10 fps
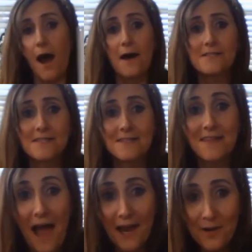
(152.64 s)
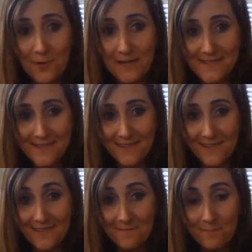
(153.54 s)
A slide
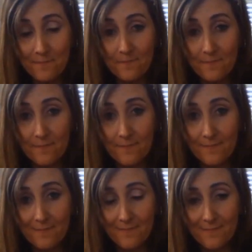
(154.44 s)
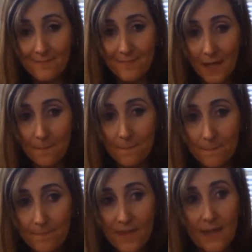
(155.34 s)
whistle. Yep.
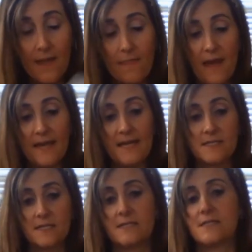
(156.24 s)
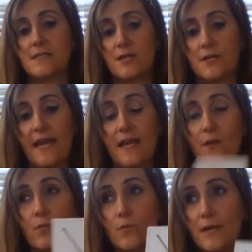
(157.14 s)
That is considered
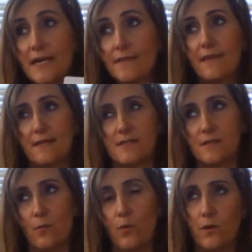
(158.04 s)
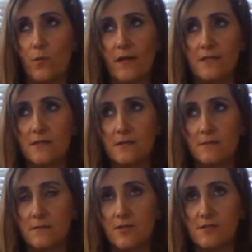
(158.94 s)
a reedless woodwind,
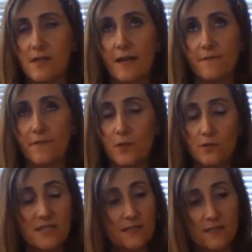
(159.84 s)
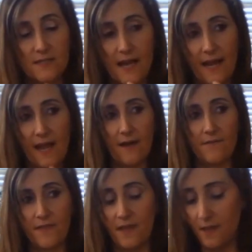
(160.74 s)
just like a flute. It does not
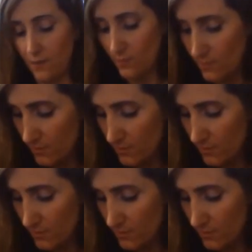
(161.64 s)
have the